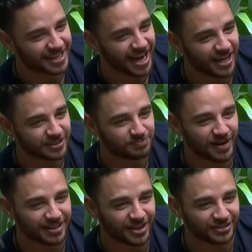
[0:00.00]
You can't
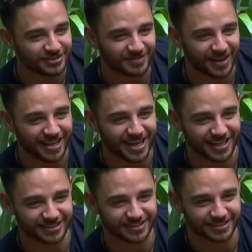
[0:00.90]
spread gossip like
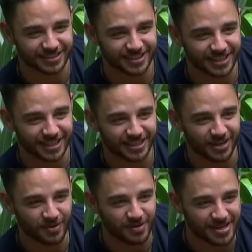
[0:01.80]
this. Yeah.
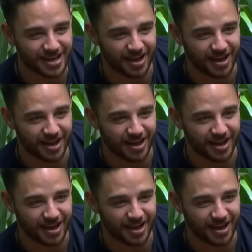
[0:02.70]
Yeah. What am I